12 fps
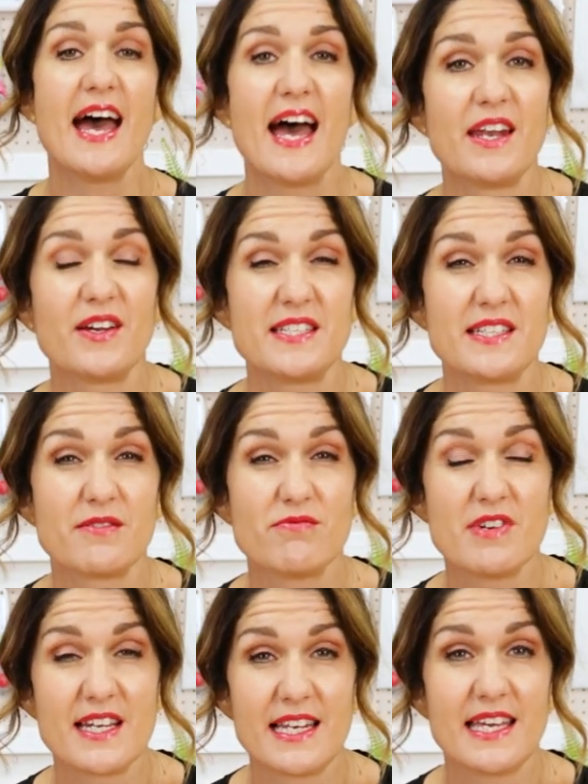And I did a
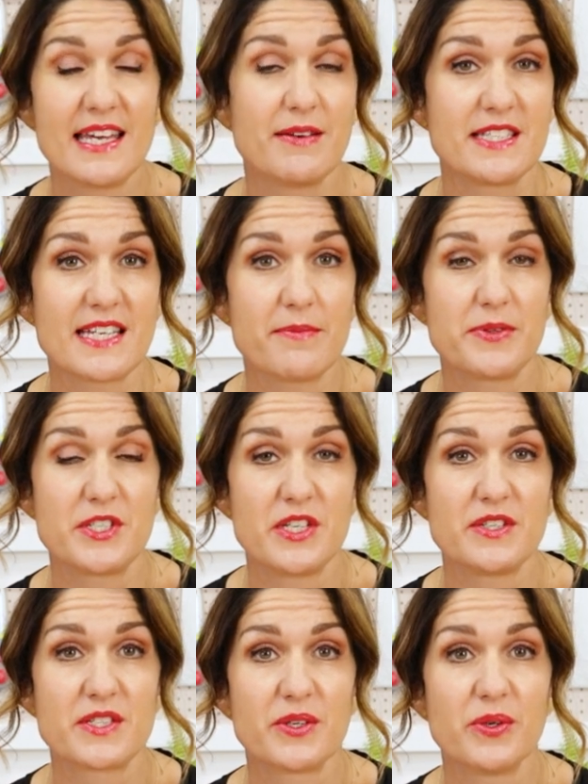really in-depth
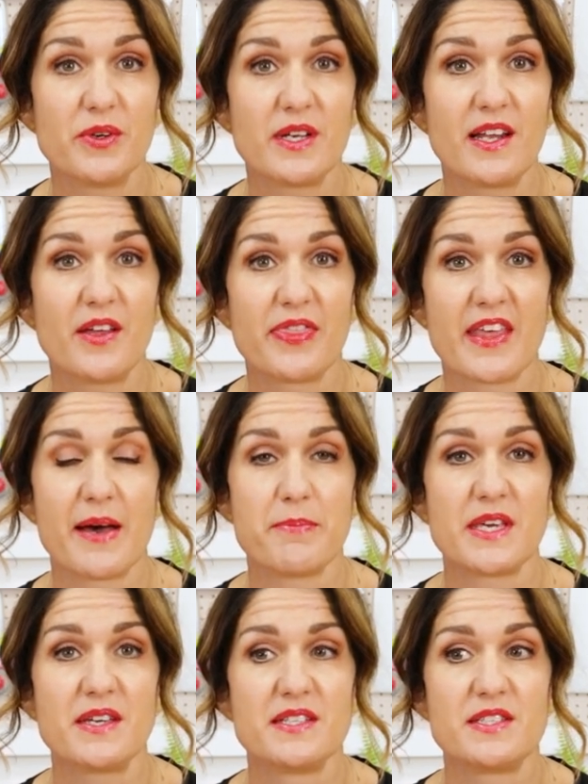tutorial on that,
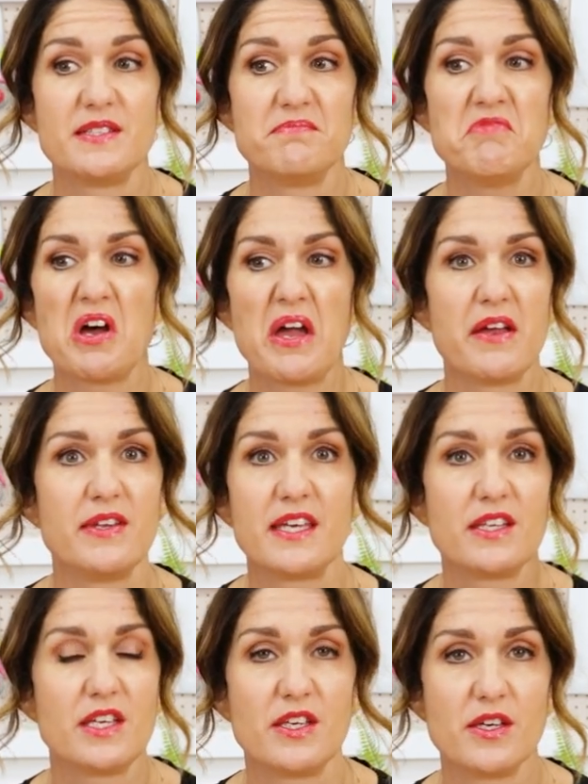because not only
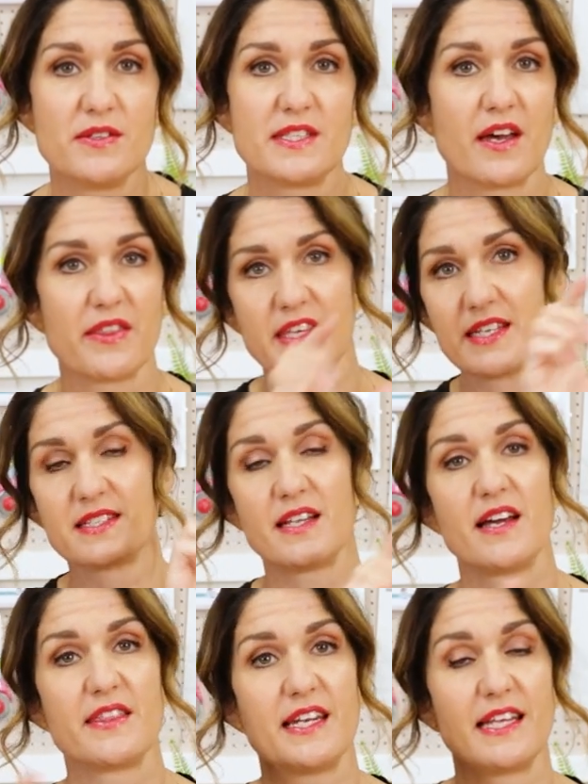can you use it on things
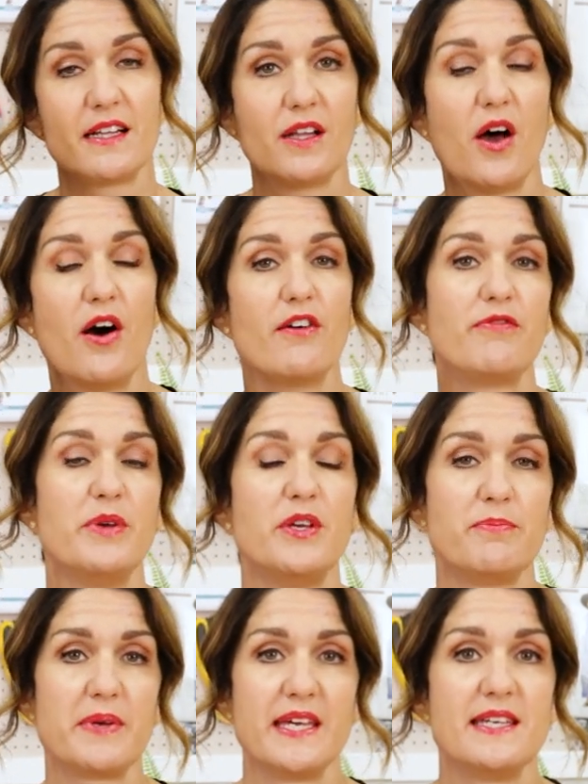like the little half
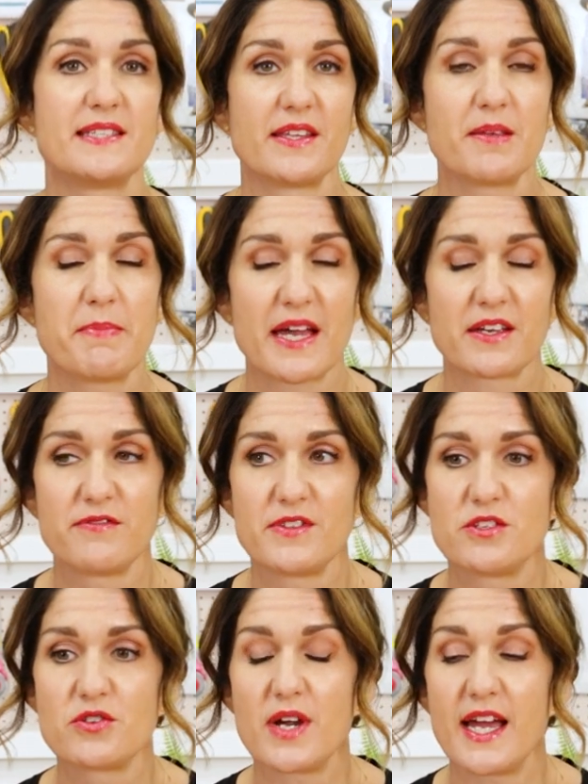moon piece on the back of
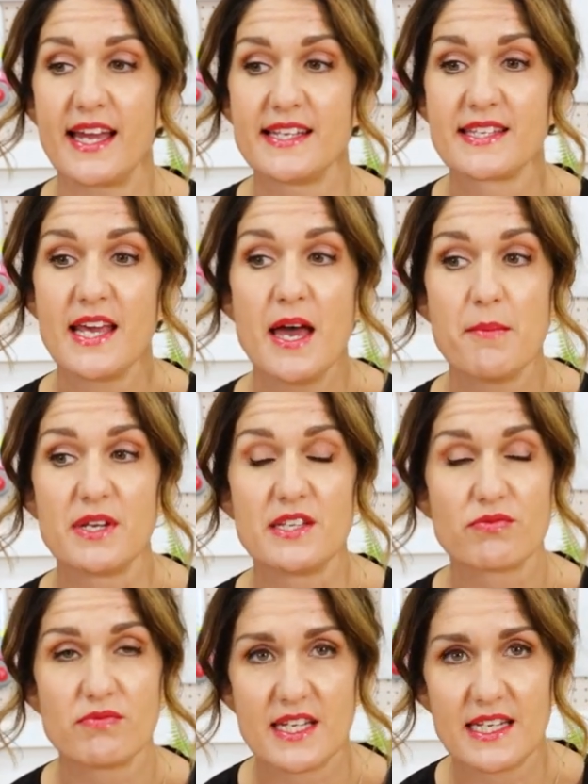the dress, but
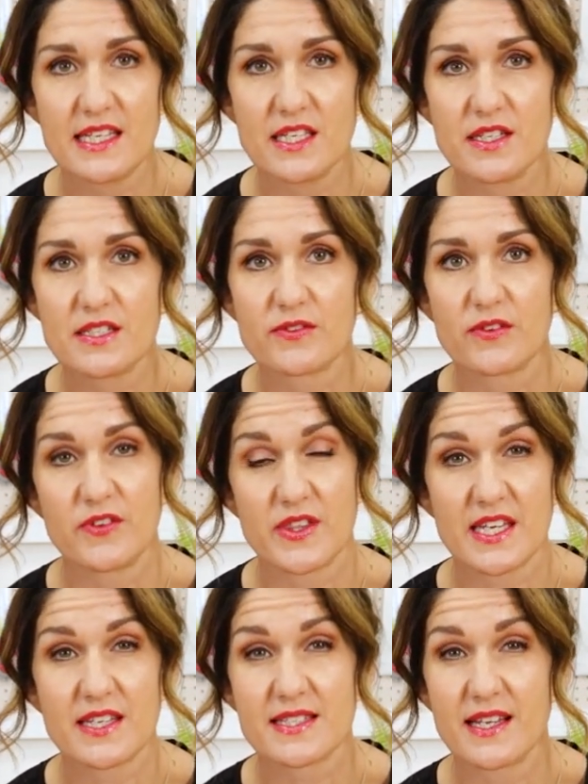it's really useful for
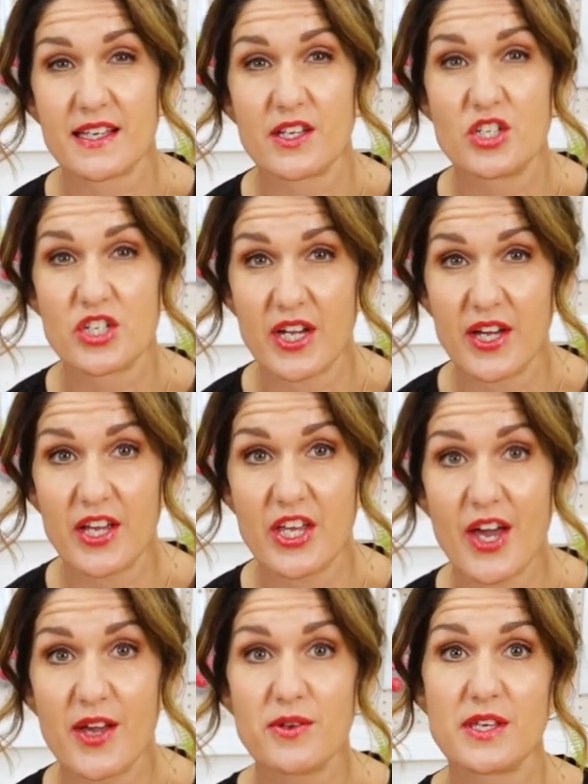things like a shirt
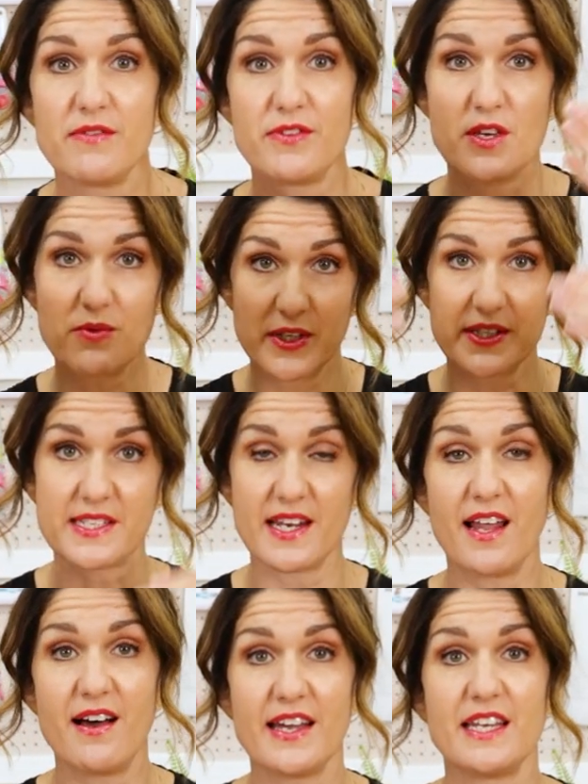yoke. If you want to
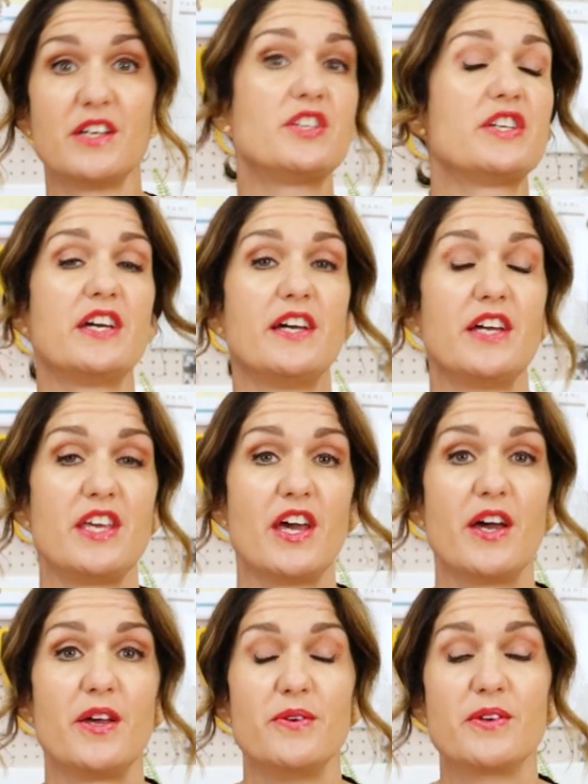line a shirt
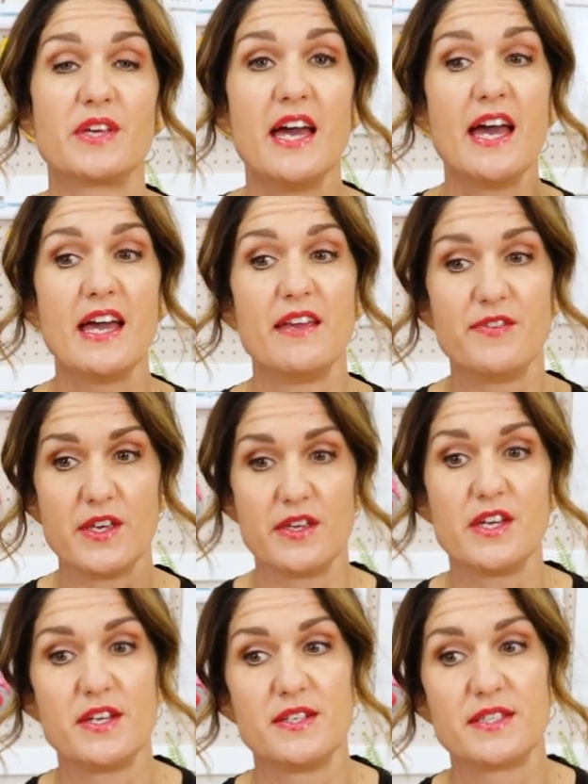yoke, if you
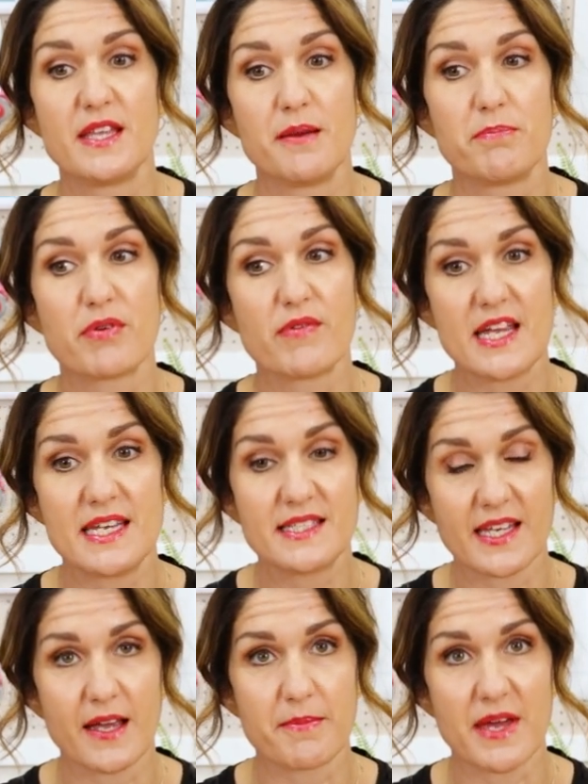use the
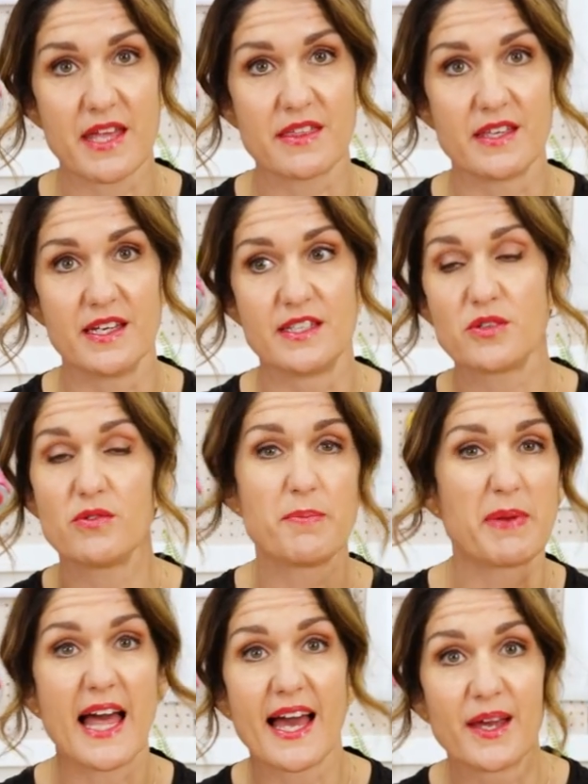burrito method or a
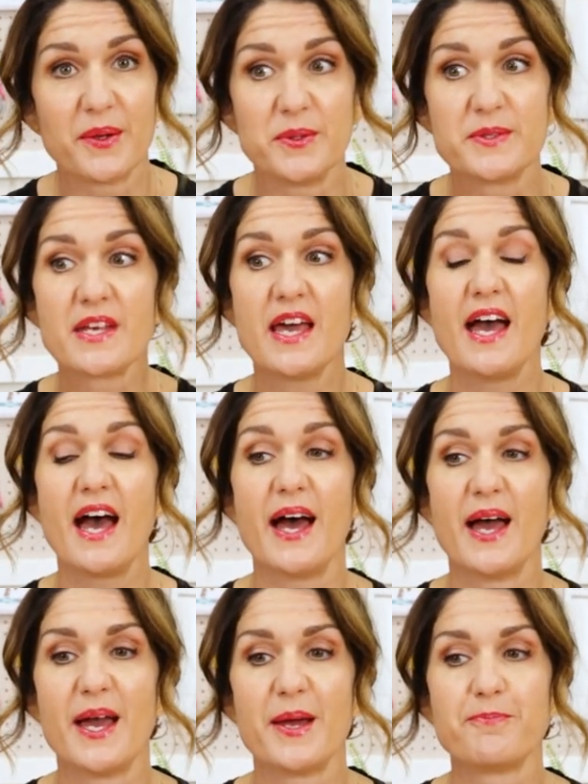blouse,
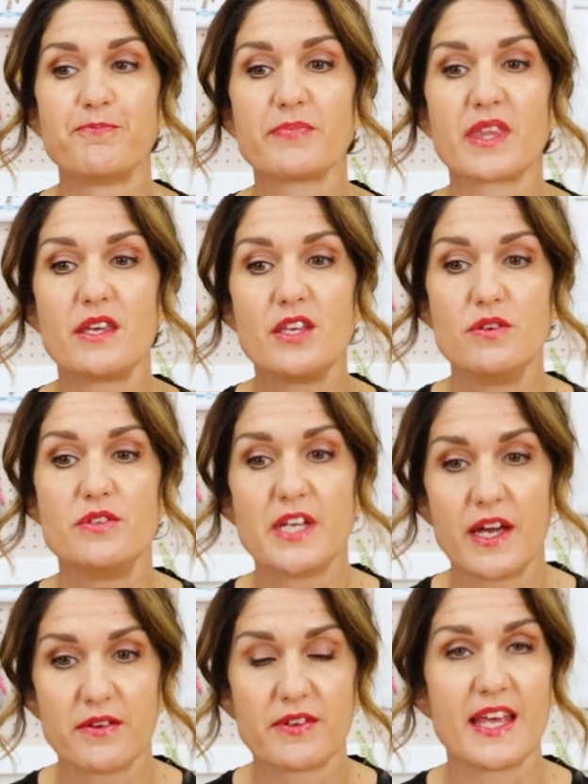um, you
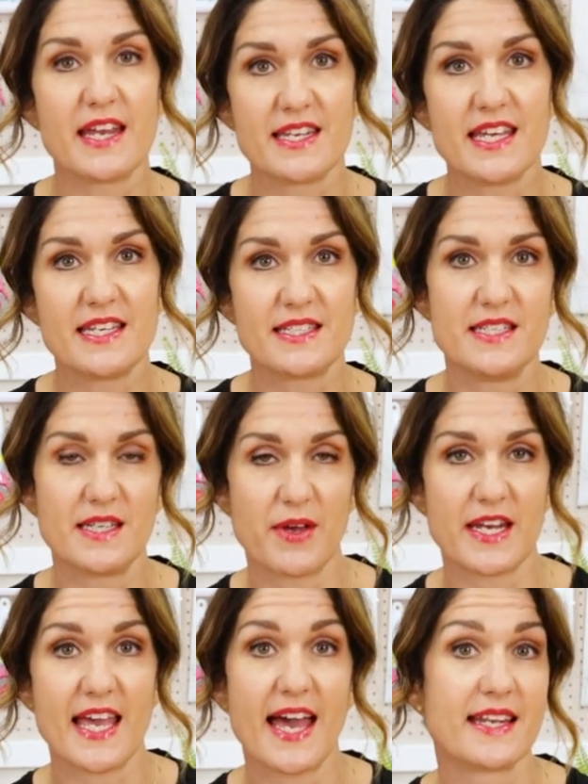don't then need to do
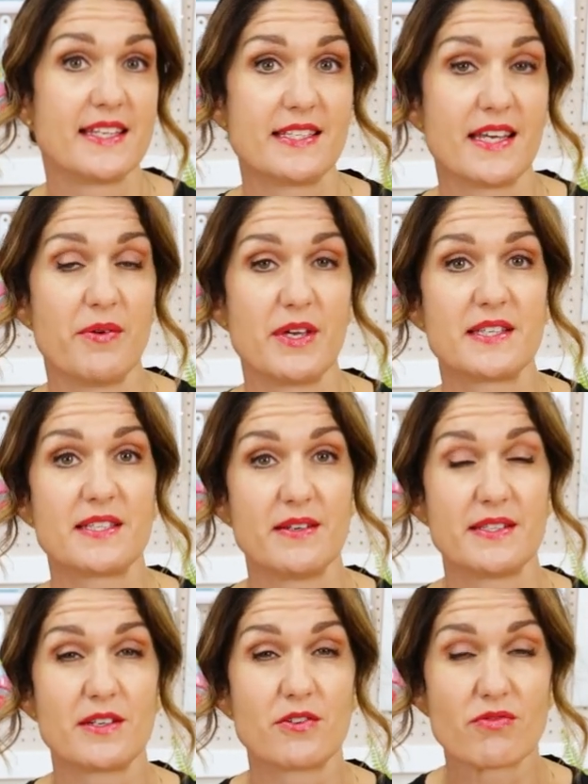any hand sewing, so
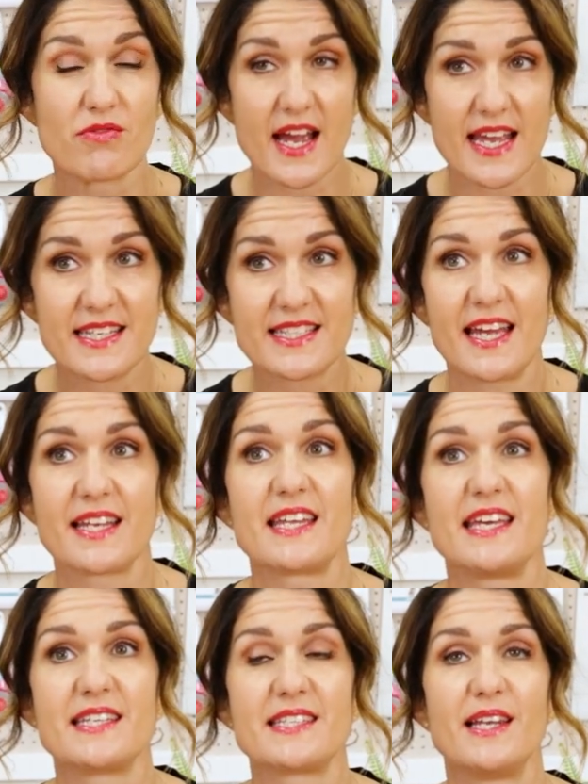it's a great
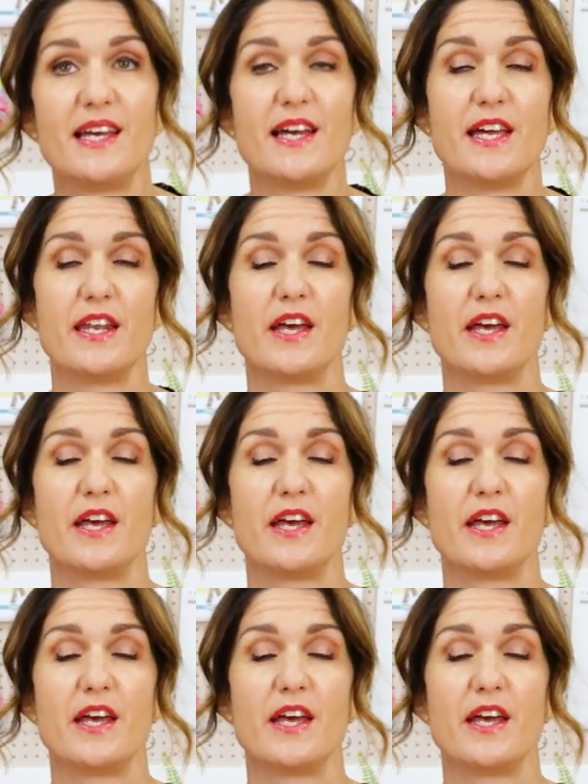technique to learn.